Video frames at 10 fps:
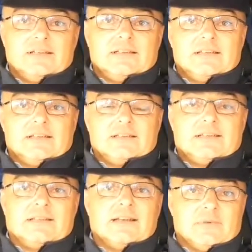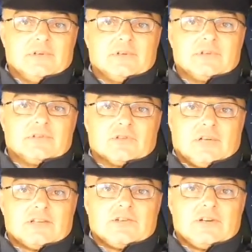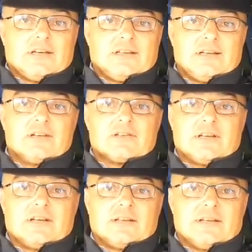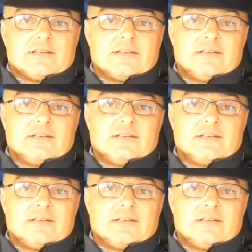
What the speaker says: they'd be just concentrating on the litter side of things.